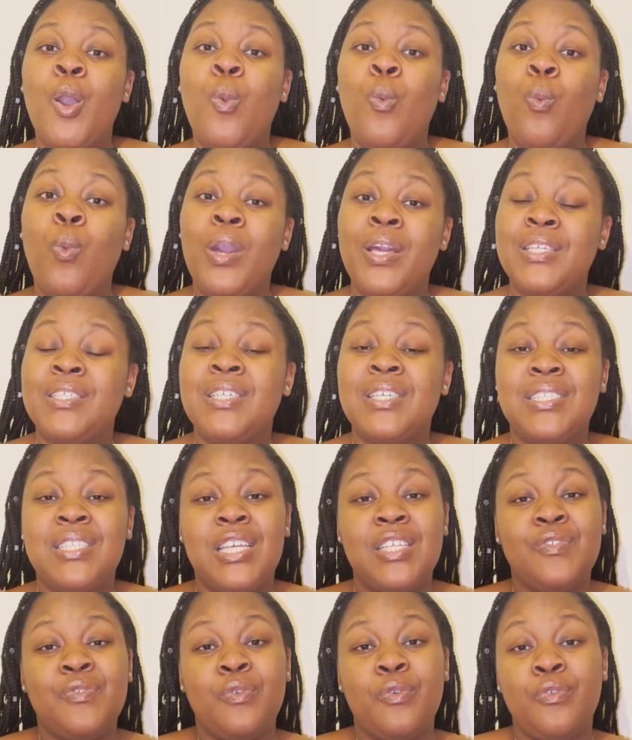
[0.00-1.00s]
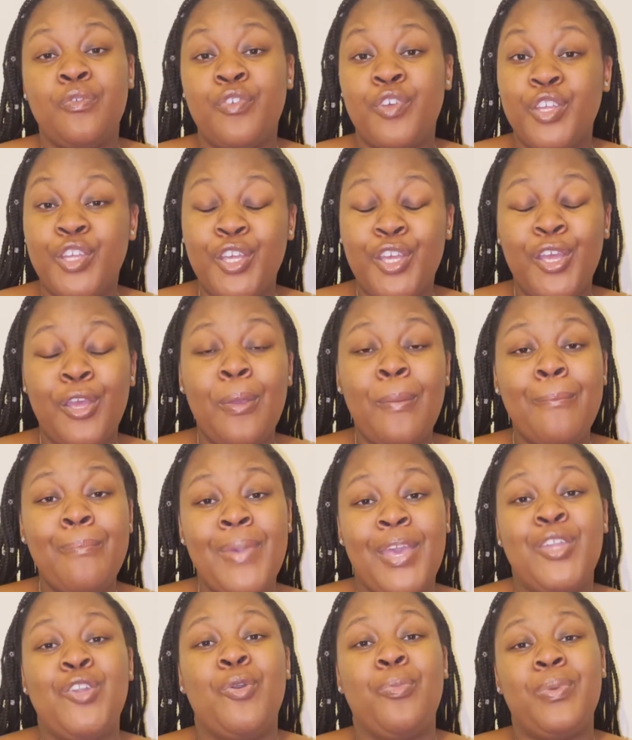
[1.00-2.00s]
What is successful for you
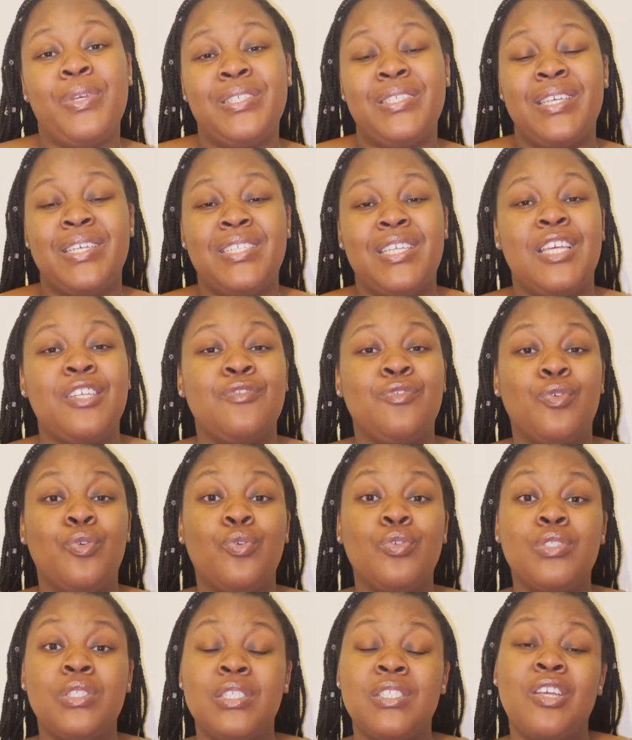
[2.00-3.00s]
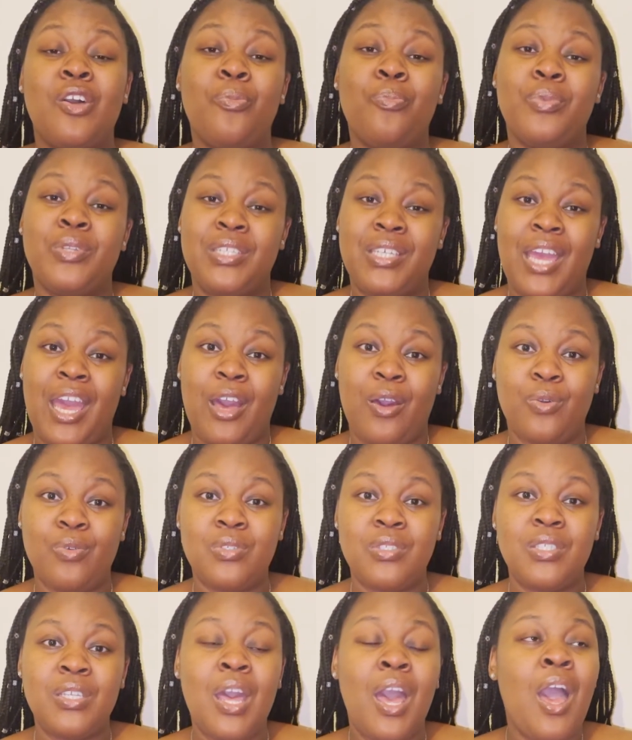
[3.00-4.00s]
may not be successful to somebody
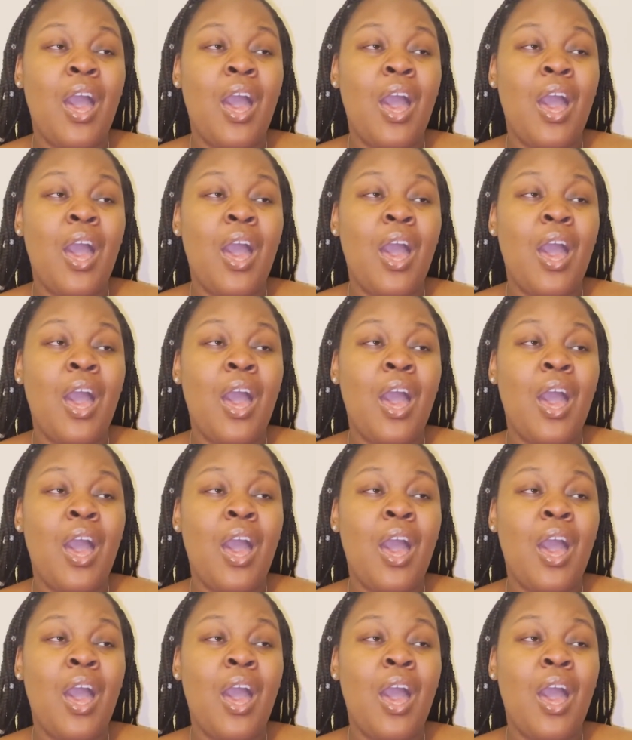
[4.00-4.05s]
else.